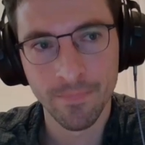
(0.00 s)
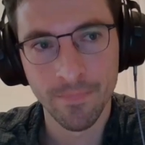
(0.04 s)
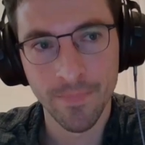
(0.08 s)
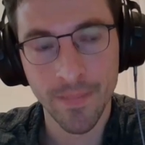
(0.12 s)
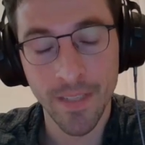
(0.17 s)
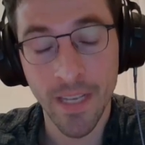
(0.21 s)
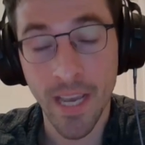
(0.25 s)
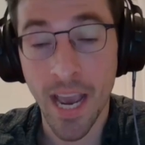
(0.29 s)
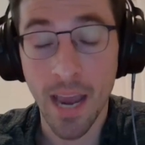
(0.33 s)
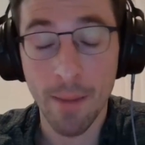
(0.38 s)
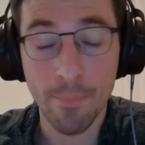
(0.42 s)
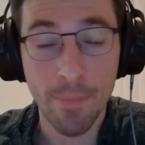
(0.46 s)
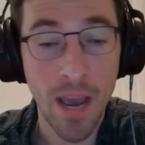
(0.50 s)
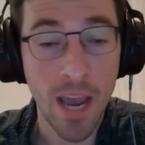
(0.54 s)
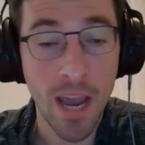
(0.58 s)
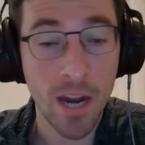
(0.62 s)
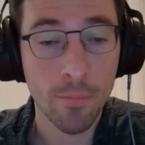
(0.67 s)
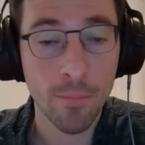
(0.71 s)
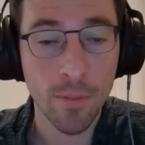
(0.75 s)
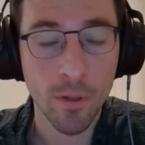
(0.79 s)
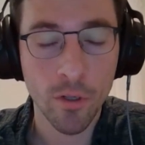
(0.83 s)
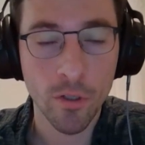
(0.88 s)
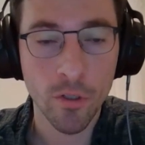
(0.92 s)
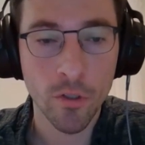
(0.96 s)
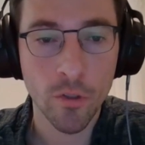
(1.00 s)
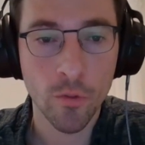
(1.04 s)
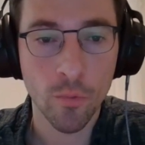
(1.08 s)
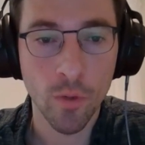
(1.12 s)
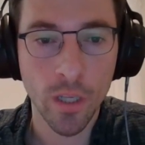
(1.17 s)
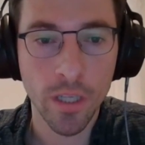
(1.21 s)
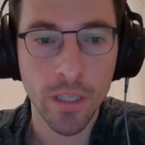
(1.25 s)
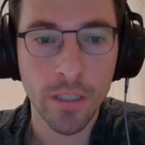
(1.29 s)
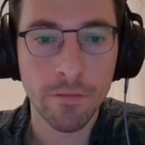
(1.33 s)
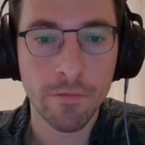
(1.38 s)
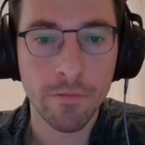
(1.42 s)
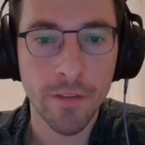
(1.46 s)
yeah and PatternBuilder's
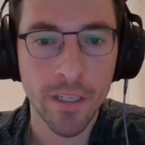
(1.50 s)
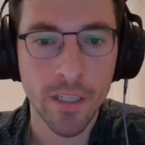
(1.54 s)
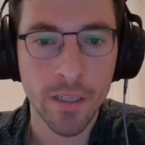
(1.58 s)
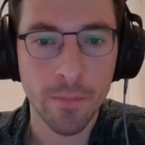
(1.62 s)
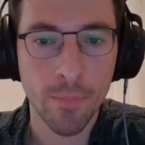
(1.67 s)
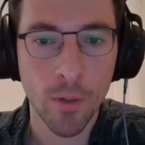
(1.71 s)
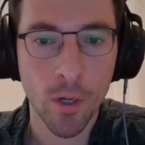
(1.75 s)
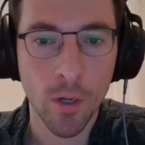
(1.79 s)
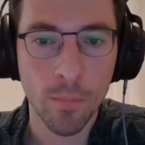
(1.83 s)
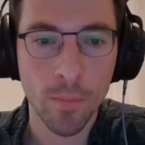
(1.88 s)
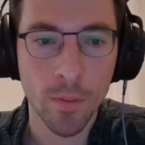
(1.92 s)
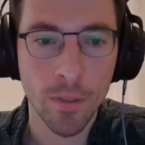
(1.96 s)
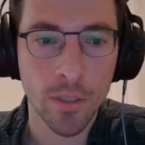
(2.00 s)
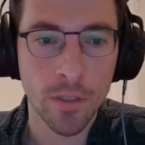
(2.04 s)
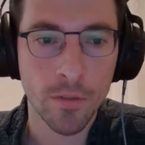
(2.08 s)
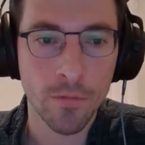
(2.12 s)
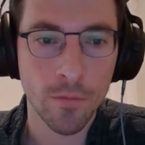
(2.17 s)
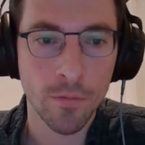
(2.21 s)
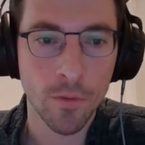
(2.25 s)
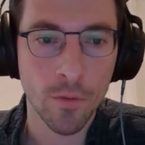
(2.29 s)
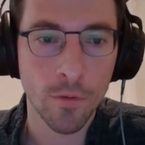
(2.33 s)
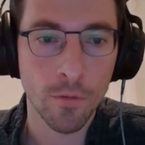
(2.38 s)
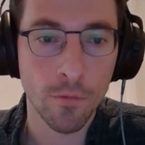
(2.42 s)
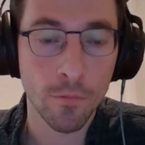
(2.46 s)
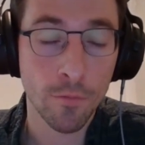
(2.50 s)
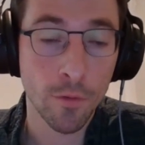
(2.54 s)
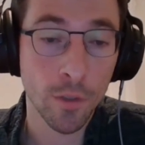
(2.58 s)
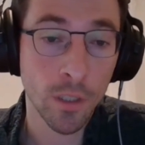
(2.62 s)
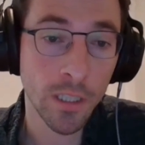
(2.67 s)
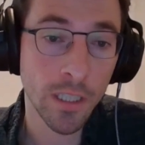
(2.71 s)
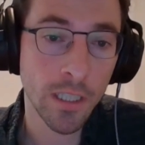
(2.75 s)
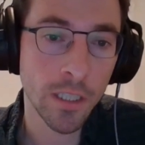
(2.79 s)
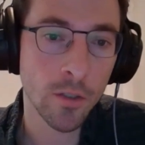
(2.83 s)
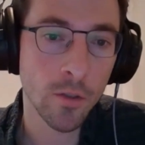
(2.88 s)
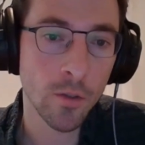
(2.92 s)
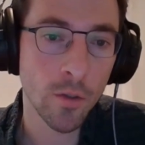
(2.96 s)
really fit to purpose for for
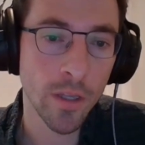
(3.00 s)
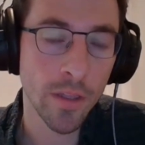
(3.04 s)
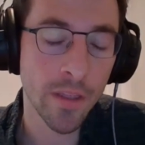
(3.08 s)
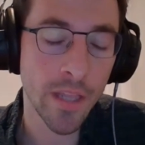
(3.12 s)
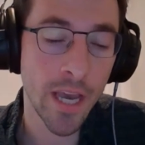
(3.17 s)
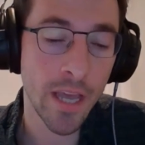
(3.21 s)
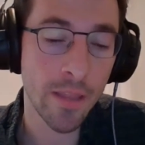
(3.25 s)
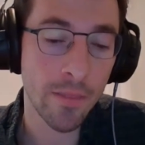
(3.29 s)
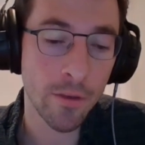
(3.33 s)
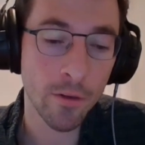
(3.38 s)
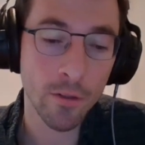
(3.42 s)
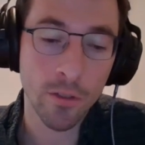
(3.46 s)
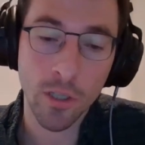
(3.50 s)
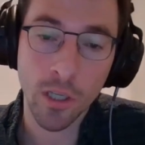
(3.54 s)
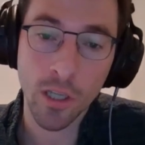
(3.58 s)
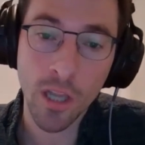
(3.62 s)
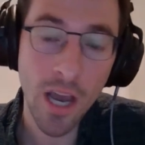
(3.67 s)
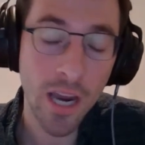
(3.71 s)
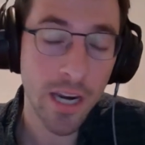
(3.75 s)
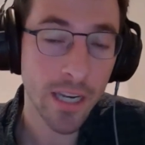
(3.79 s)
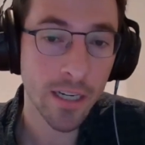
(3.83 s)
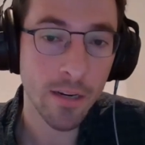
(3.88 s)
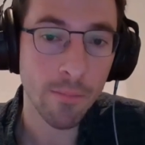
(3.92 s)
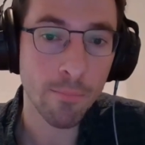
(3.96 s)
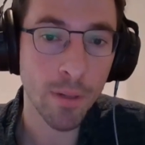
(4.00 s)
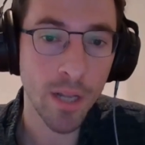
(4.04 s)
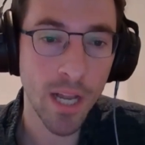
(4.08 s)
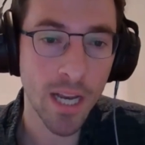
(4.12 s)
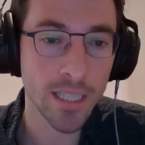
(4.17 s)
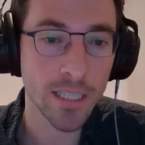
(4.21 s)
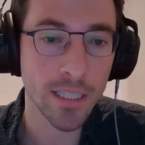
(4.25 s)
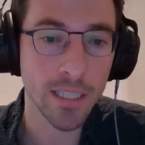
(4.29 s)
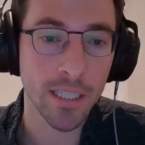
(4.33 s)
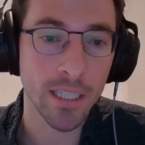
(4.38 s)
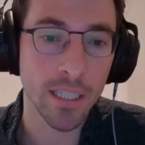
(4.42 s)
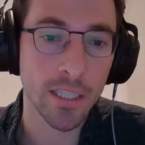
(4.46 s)
legal in that there's a lot of
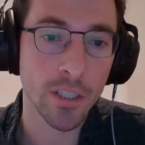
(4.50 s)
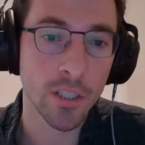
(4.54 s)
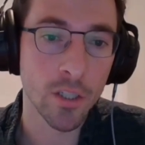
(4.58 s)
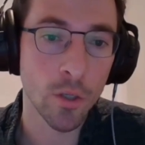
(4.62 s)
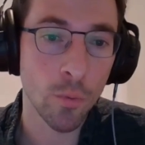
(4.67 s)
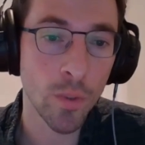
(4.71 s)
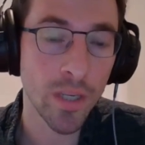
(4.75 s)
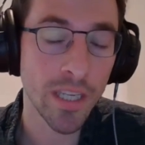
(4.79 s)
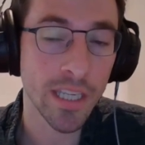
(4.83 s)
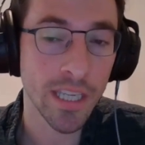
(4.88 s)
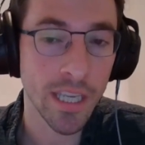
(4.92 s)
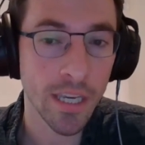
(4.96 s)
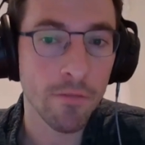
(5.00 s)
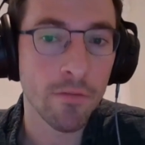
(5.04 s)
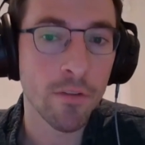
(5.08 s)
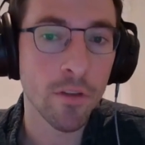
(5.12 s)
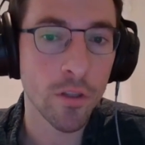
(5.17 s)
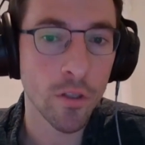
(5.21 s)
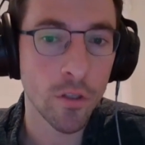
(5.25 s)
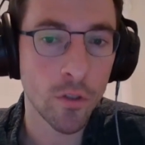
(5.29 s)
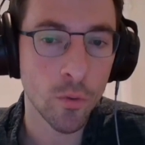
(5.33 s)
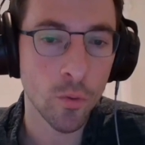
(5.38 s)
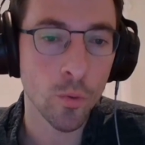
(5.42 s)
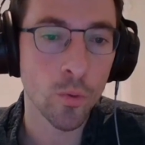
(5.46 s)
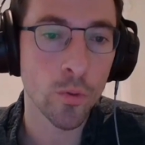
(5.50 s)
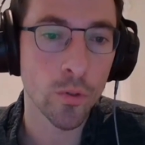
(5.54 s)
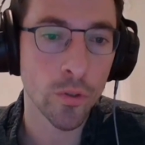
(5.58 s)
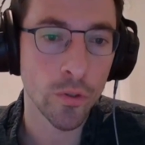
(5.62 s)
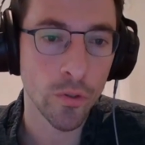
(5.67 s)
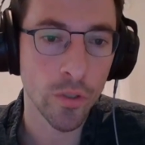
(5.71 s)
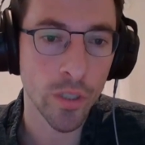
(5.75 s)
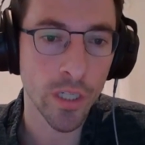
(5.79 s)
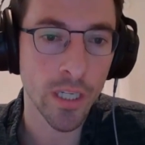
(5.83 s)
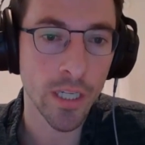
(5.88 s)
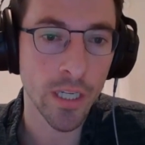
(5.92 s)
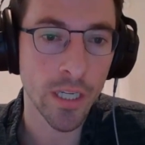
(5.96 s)
complexity and so we give you the tools
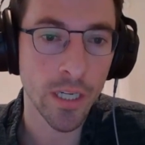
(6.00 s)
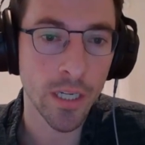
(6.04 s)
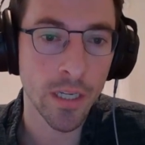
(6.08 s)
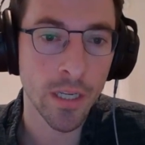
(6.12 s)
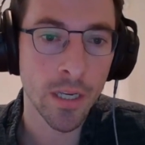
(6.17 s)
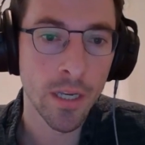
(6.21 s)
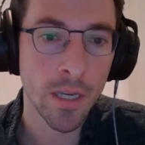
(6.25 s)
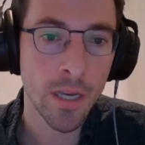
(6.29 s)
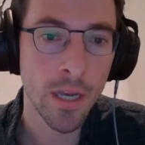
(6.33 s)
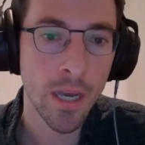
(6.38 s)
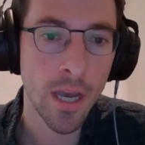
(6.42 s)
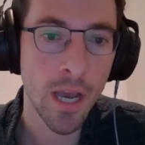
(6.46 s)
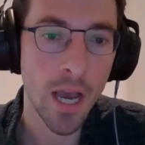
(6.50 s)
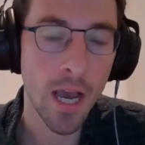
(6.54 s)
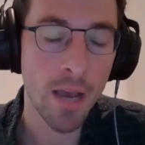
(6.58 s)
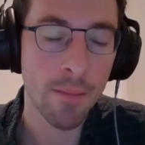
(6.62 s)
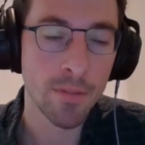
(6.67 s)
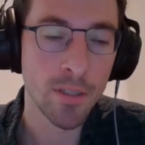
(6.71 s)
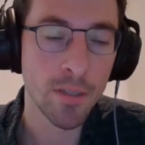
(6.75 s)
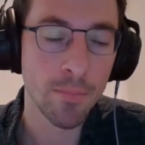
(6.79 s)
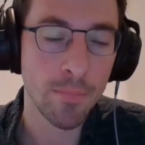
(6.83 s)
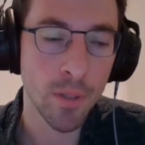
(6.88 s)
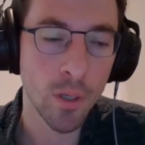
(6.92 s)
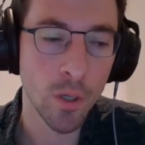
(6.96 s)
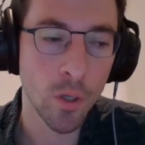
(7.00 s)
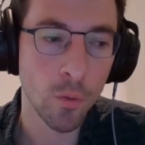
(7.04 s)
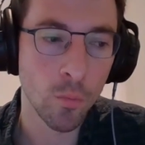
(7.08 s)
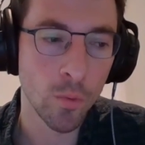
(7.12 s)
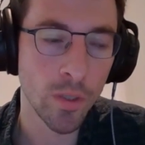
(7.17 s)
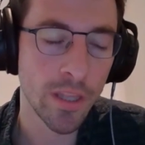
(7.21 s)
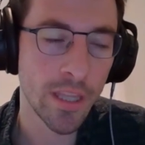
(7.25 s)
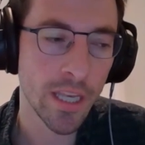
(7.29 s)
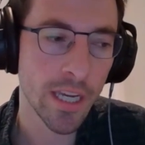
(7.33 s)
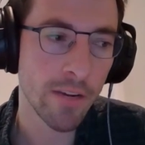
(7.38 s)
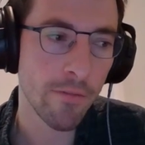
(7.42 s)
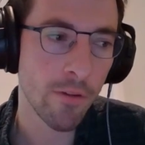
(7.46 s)
you need mm -hmm. um, to build
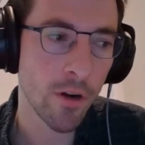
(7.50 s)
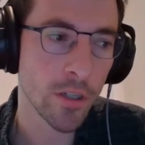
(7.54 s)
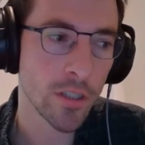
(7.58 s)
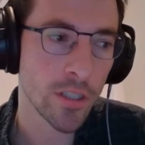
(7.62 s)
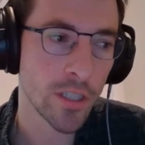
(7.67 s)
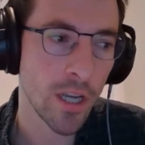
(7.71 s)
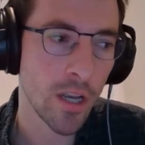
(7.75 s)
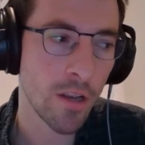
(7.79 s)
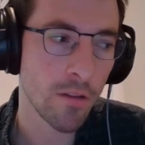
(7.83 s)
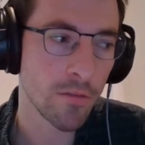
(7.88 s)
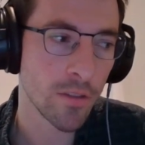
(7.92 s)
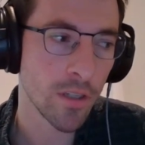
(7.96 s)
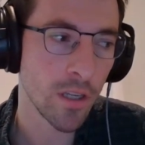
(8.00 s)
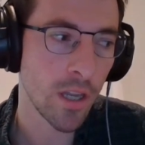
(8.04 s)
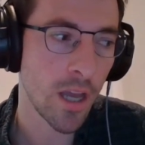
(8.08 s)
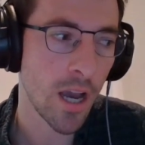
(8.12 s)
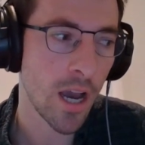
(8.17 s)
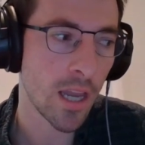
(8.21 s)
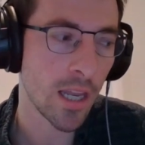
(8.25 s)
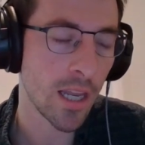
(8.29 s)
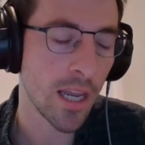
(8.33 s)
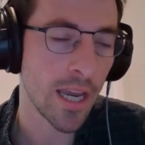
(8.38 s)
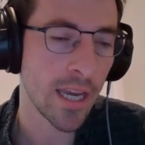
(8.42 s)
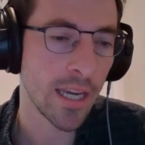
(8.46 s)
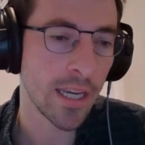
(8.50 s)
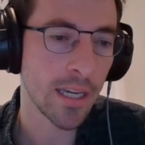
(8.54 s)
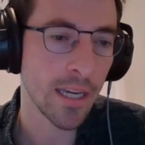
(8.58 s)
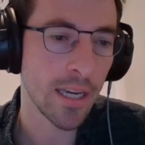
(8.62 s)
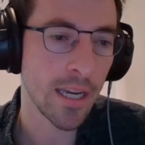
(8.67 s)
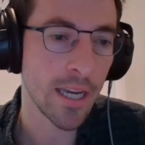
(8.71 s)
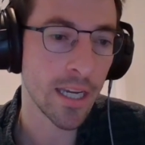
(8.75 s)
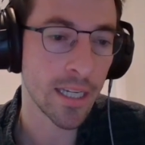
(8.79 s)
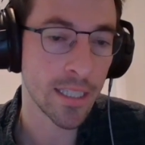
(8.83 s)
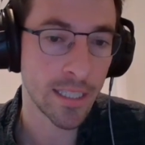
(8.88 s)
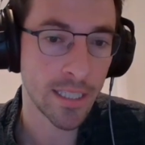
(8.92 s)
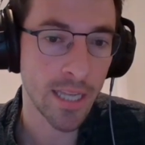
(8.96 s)
we think of ourselves a lot like
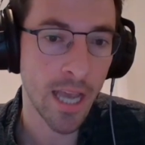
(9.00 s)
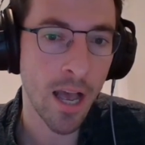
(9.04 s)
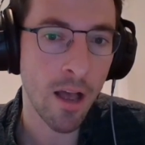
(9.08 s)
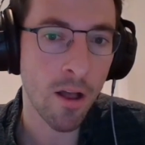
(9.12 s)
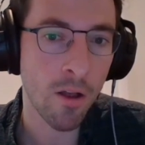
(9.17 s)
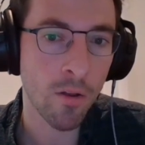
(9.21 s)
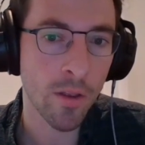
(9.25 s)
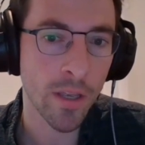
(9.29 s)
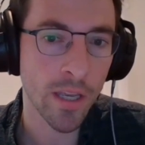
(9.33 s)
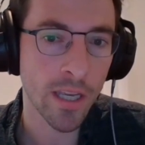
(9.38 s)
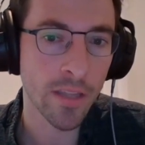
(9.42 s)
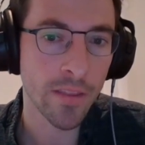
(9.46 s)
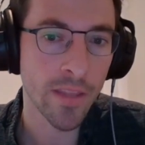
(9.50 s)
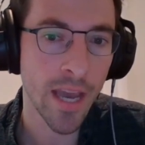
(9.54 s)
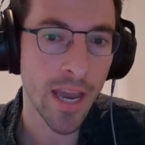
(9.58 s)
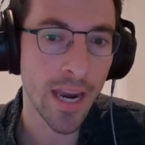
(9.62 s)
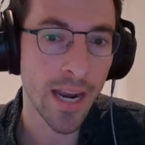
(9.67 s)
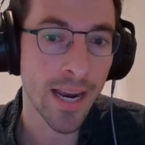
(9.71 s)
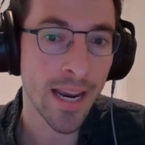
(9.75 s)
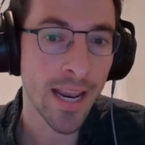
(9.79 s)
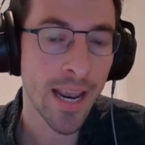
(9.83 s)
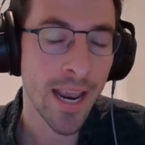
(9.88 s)
excel in that